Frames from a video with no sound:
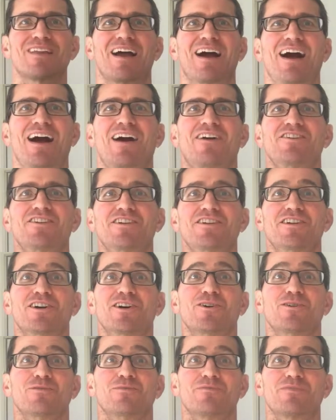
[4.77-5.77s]
How do you
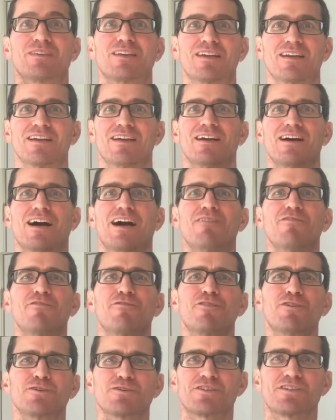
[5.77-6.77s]
know? I have
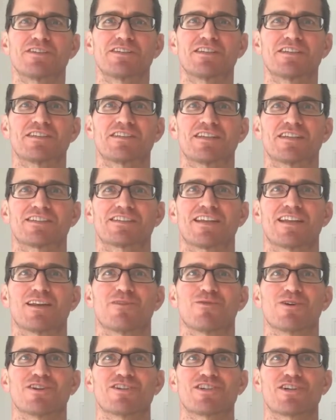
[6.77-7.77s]
a few statistics that I
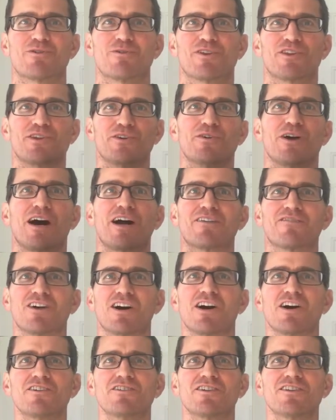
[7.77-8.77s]
want to share with you. Out of
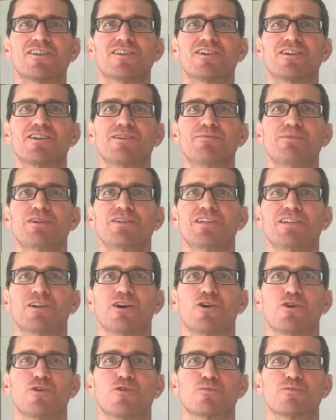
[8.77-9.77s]
130 million
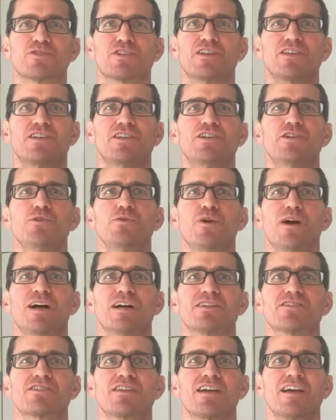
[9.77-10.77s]
homes in the
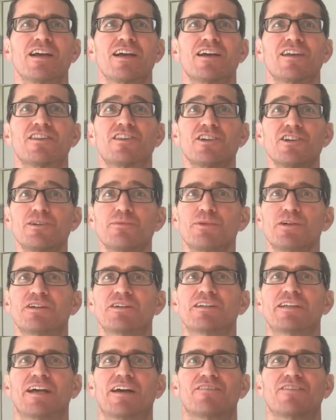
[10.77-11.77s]
US, 30
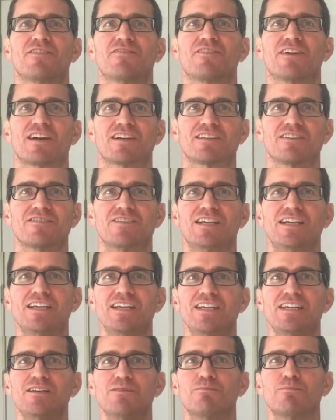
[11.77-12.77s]
million have defective
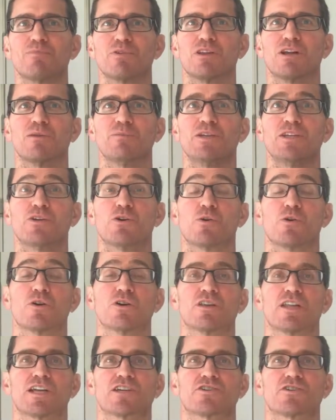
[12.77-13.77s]
heating, plumbing,
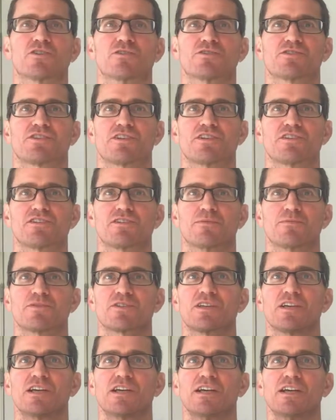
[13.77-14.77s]
or electrical
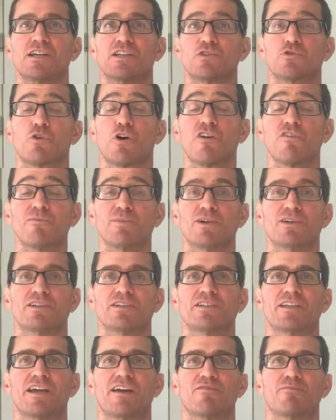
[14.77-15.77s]
systems. 12
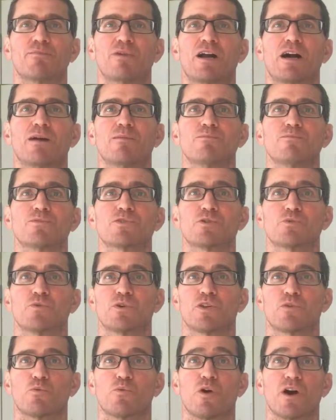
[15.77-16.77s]
million have problems
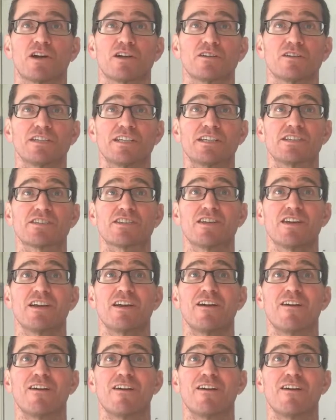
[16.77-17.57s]
with water leaks.